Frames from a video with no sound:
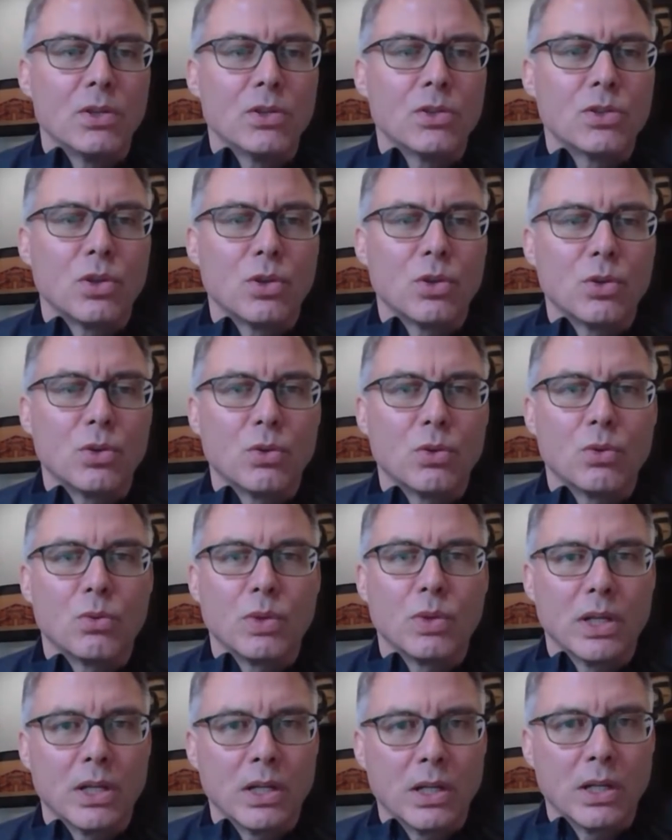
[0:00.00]
So
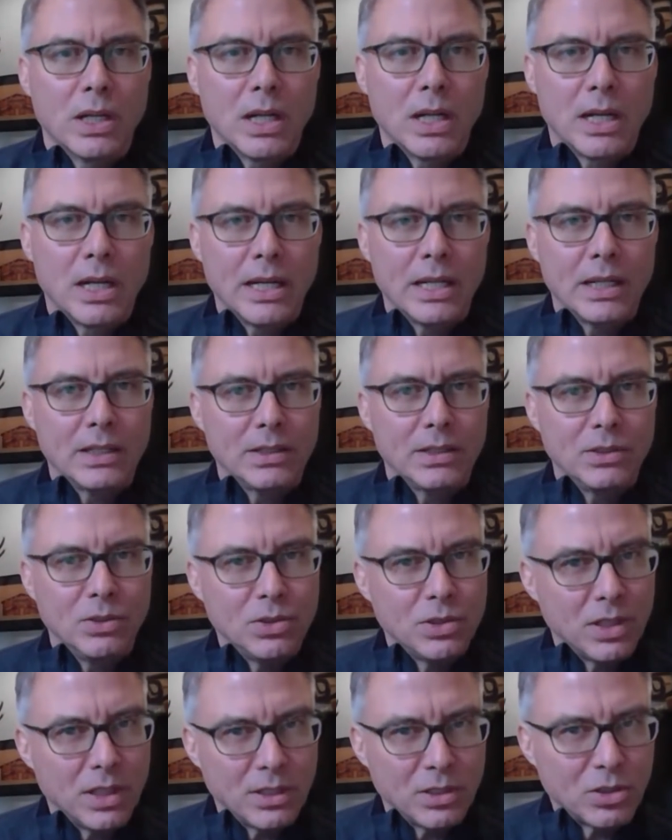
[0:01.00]
where I
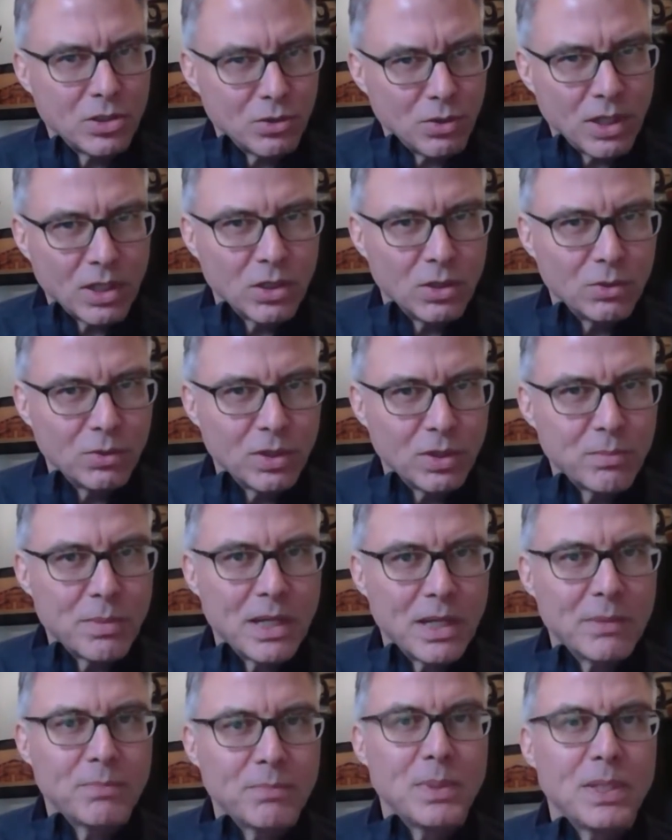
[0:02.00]
used to struggle with
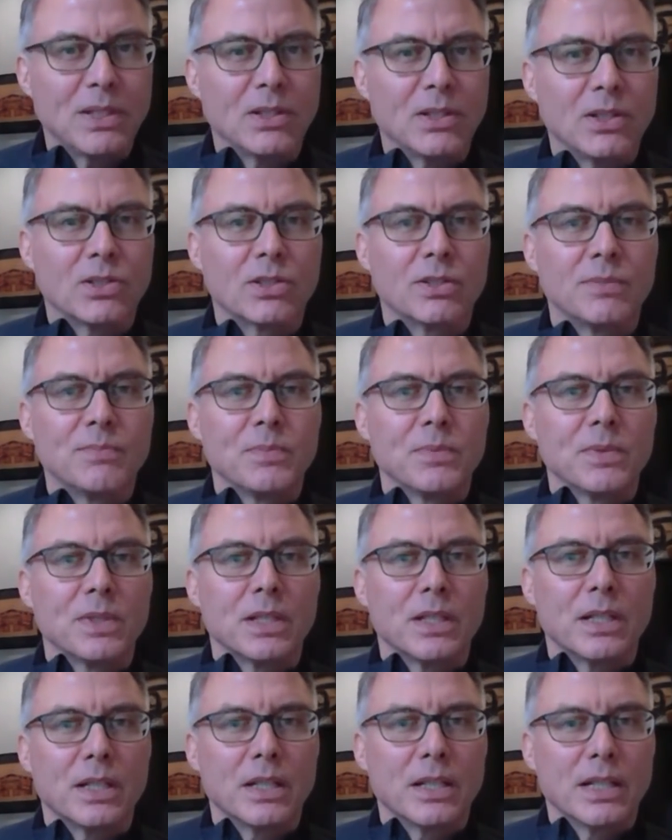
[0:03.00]
my peers
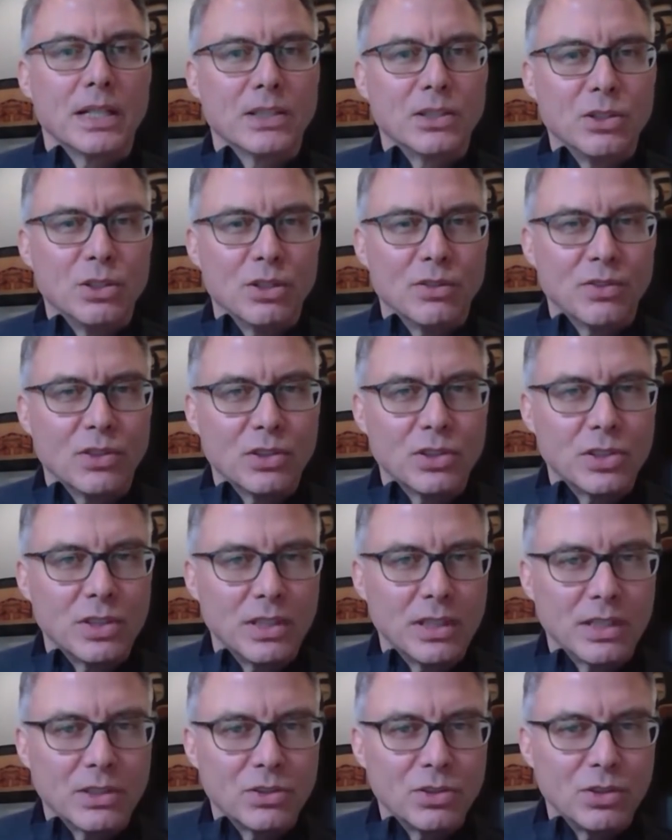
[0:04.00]
at the
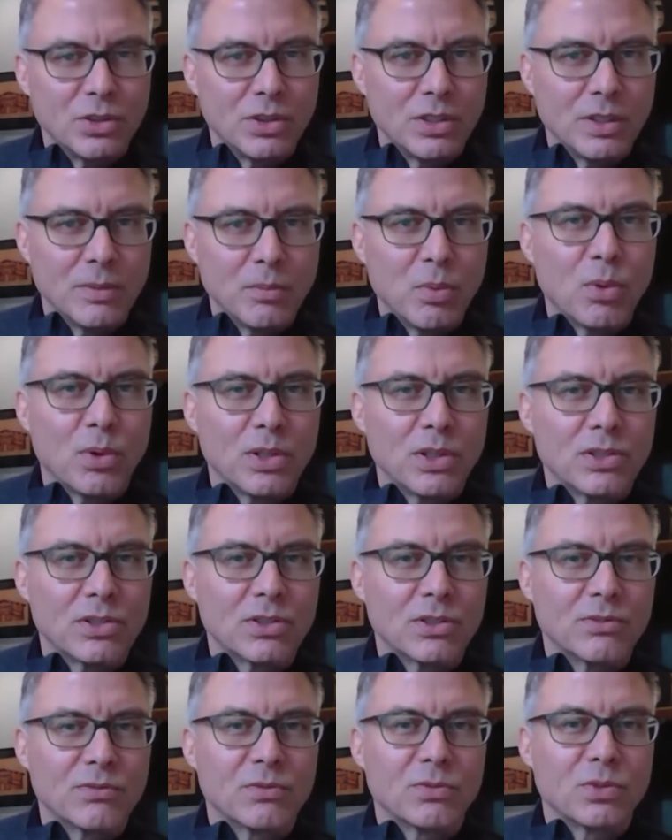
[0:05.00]
university as to the
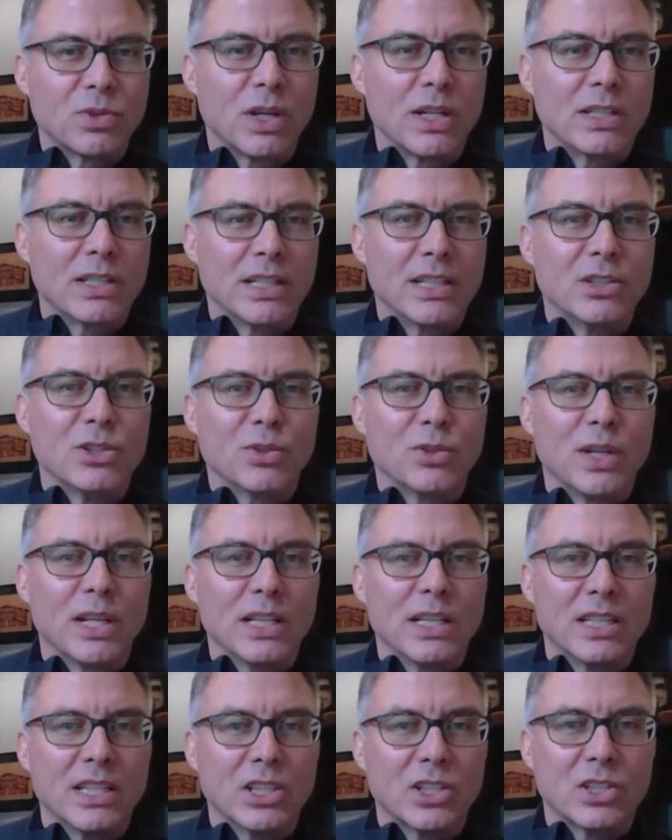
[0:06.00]
importance of trying to
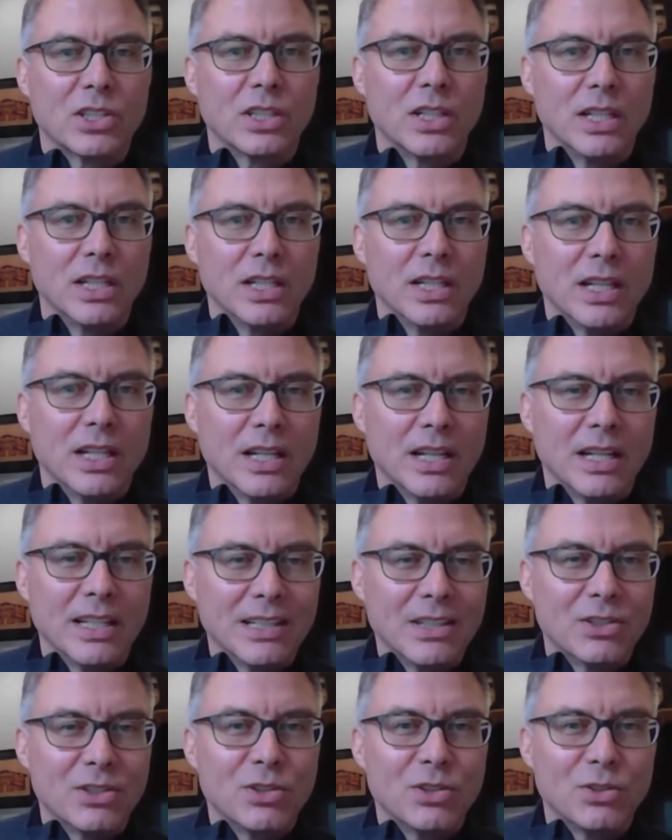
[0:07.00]
integrate this
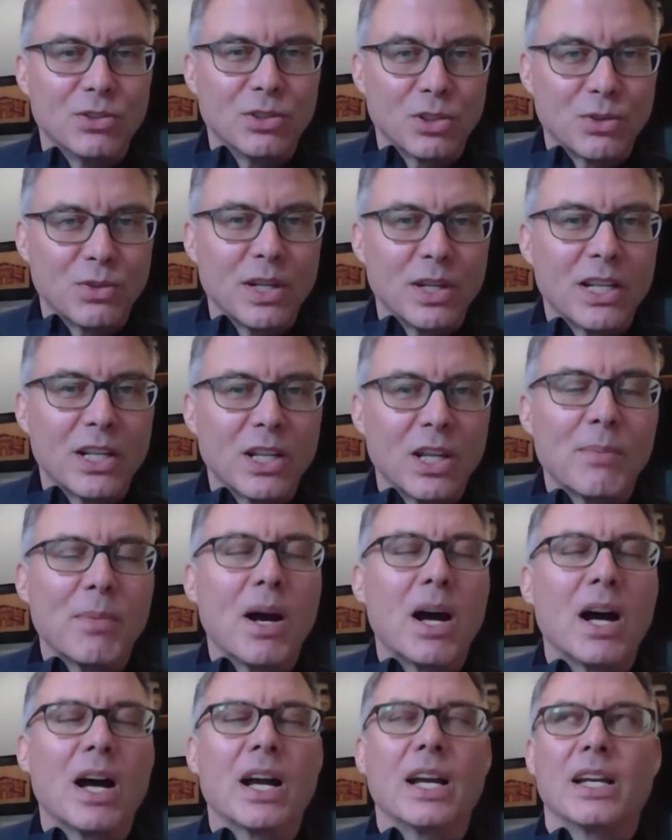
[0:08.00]
into the curriculum,
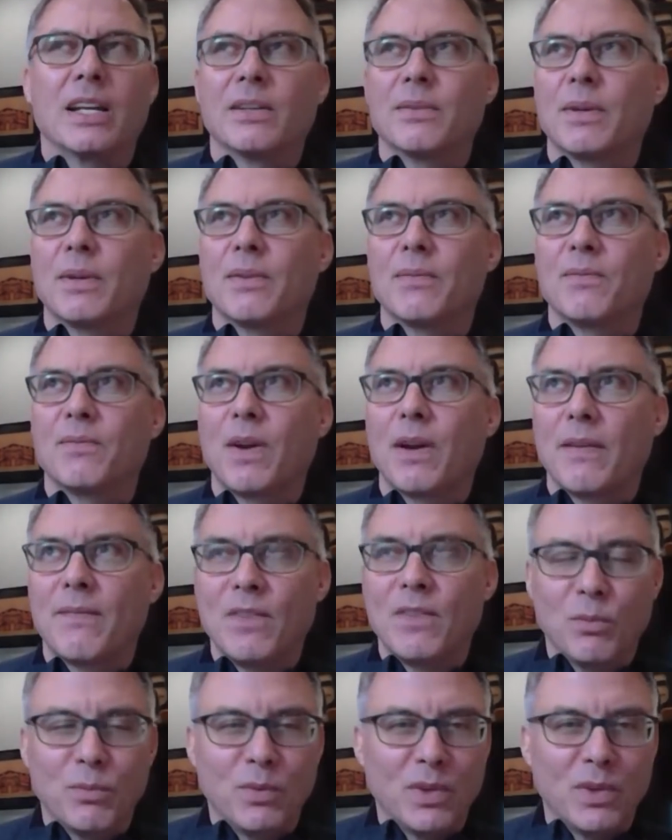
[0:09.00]
I
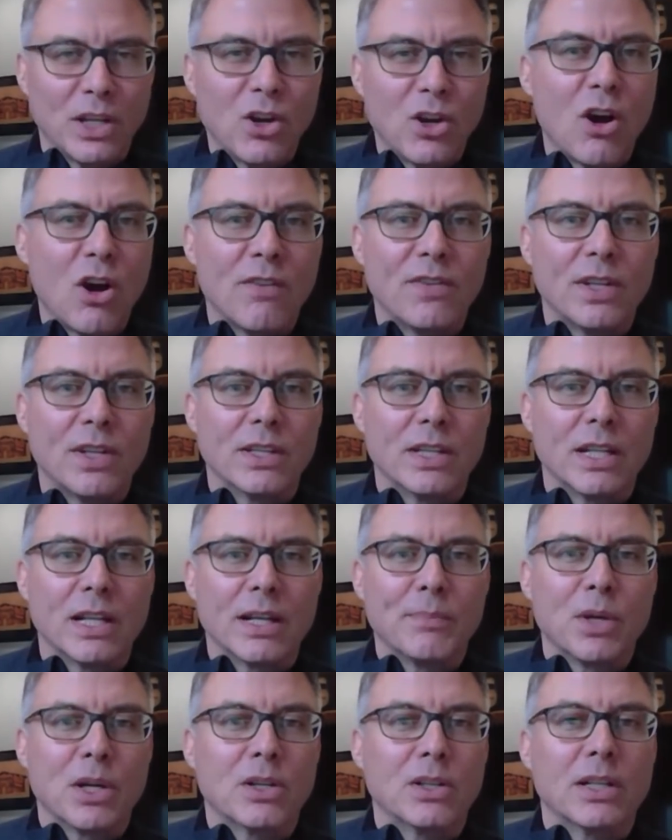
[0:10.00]
feel pretty confident that
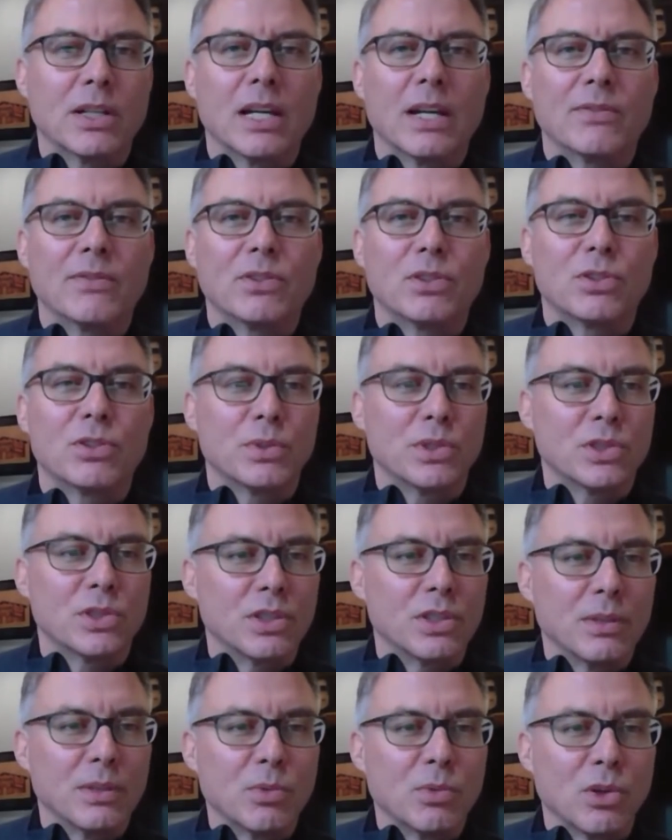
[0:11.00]
I'm not going to have to
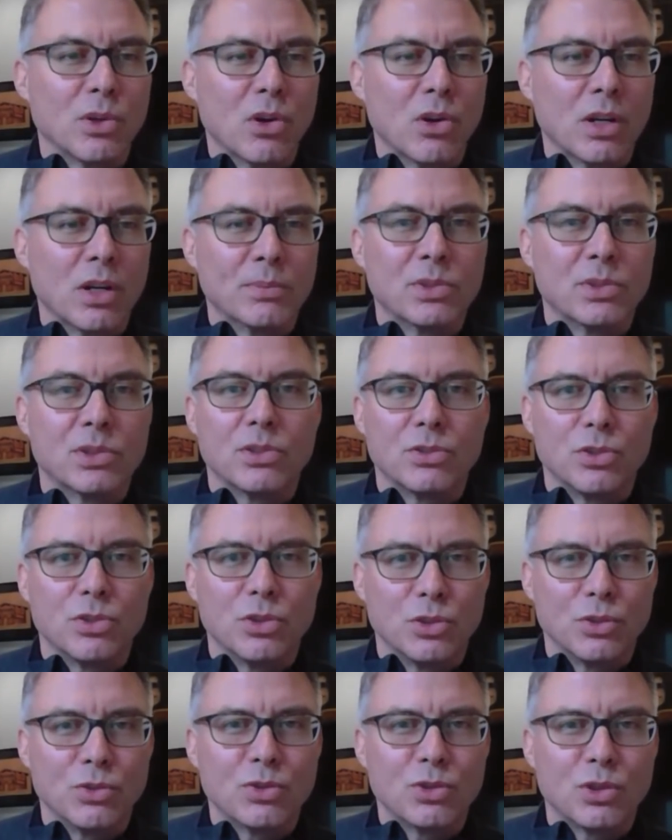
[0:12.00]
twist any more arms to
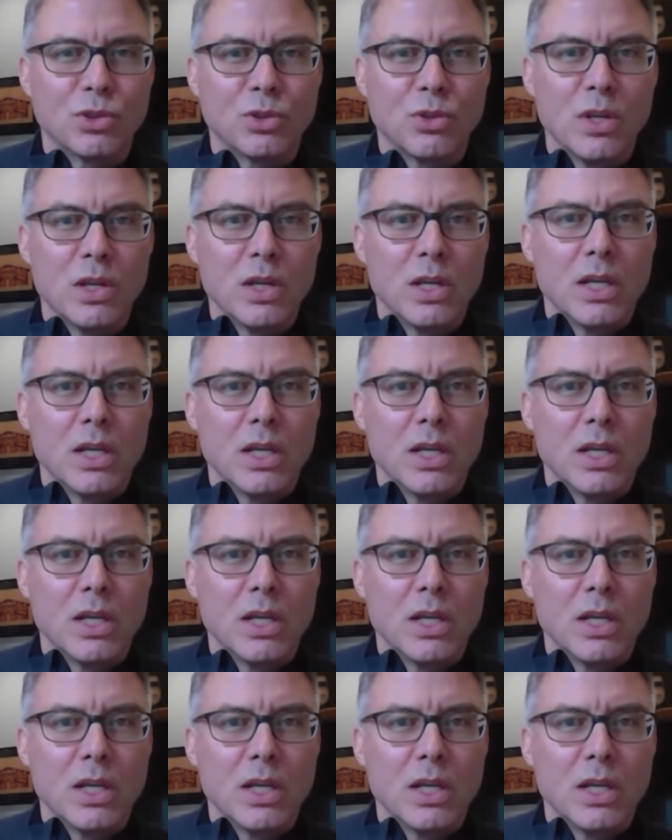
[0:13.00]
do so,